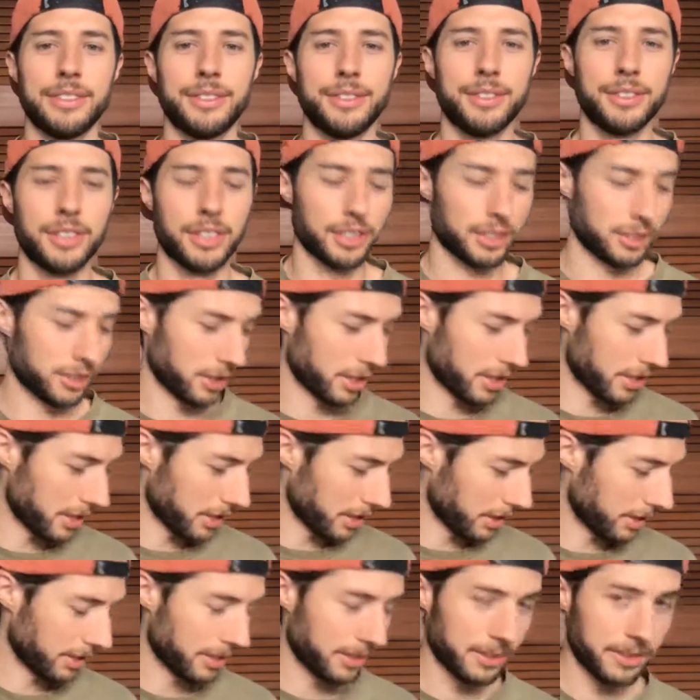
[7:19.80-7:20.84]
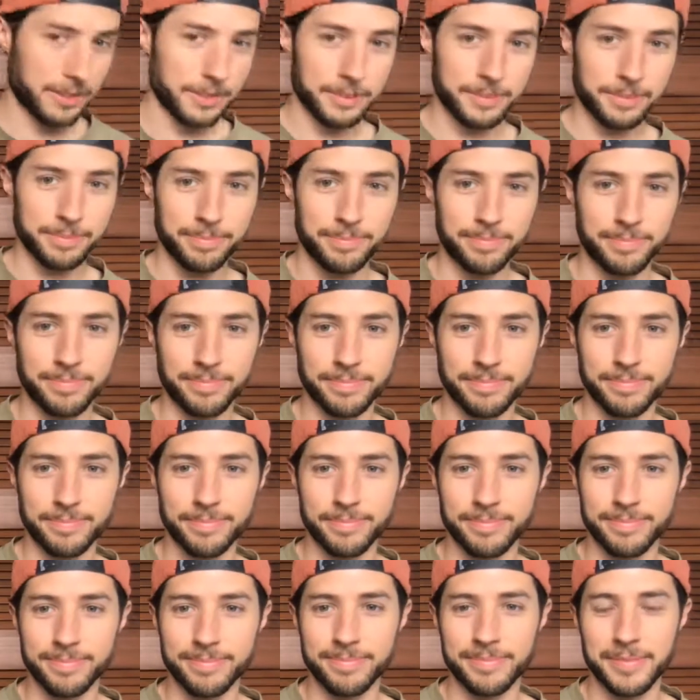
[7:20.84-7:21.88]
touch on the
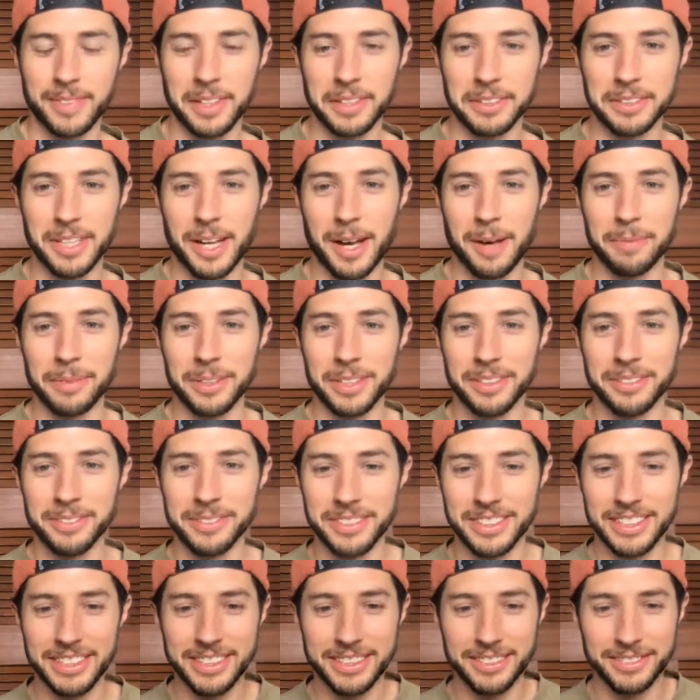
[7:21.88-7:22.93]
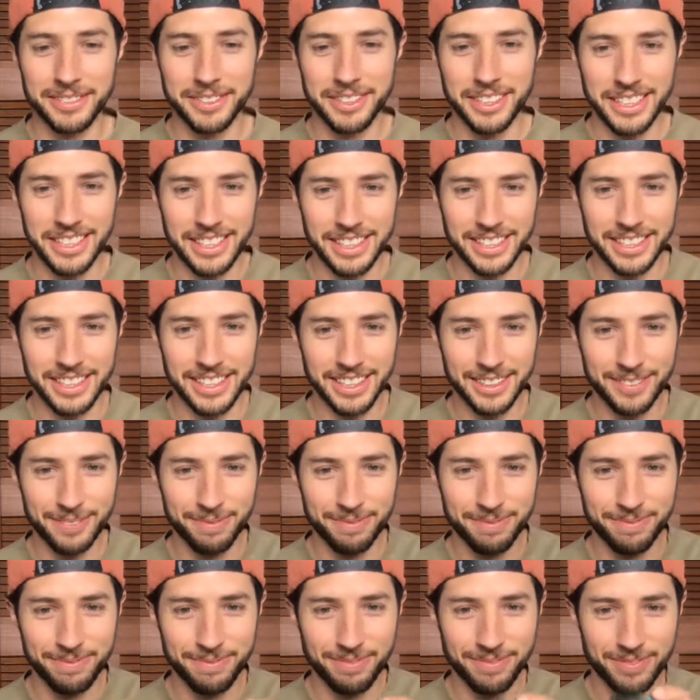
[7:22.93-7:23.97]
topic of schizophrenia again,
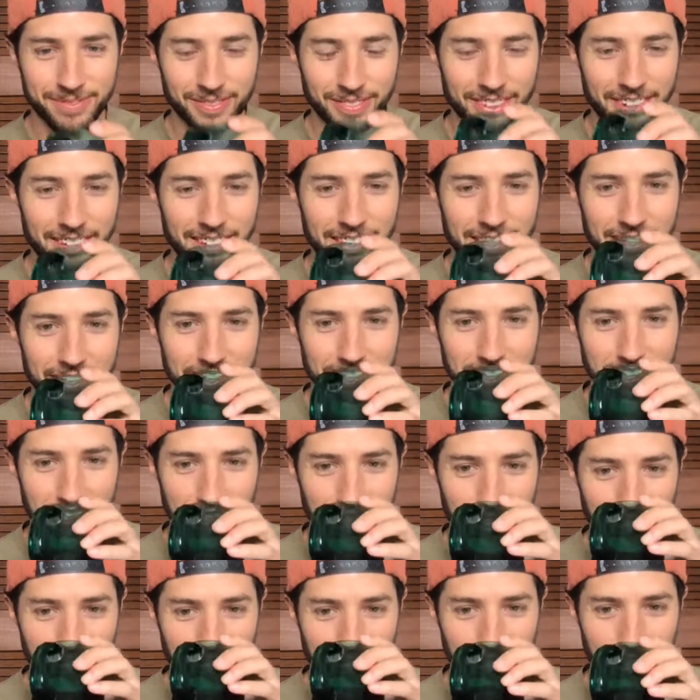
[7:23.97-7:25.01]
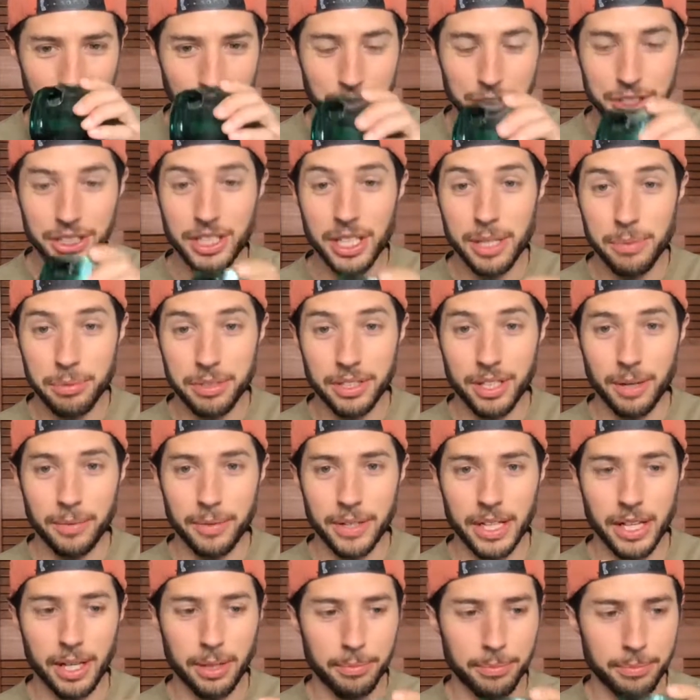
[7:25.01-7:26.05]
which keeps coming
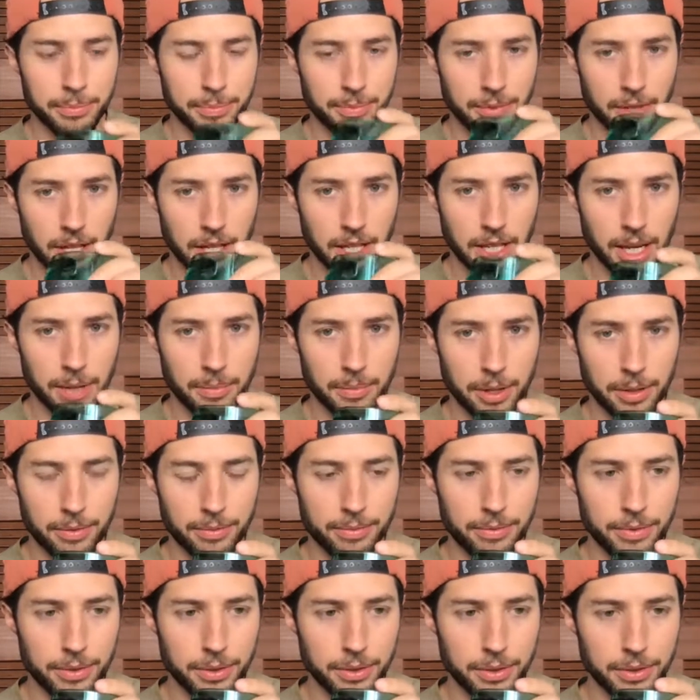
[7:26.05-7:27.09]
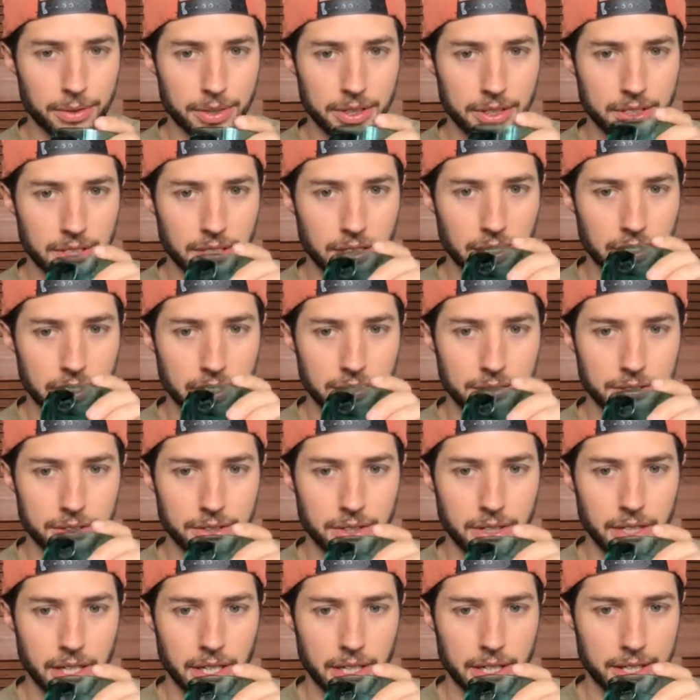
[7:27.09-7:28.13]
up. It came up for Larissa and I
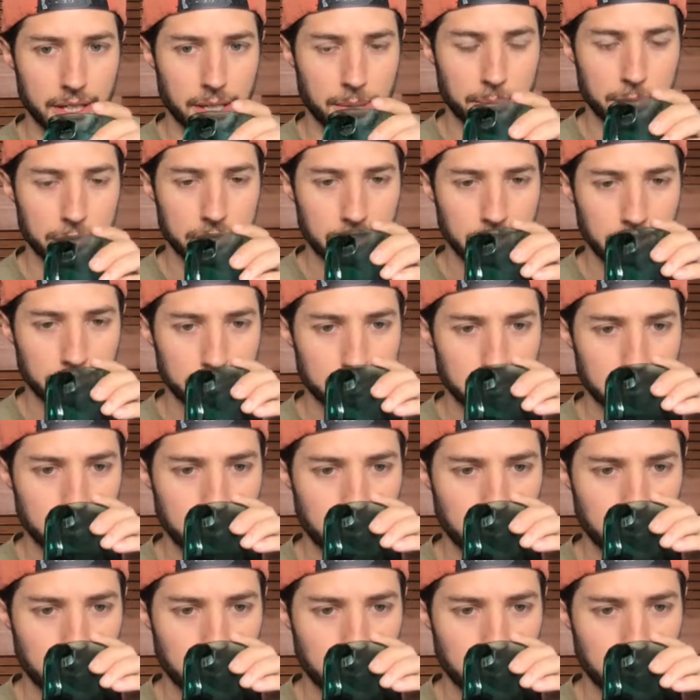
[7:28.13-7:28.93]
yesterday a couple times,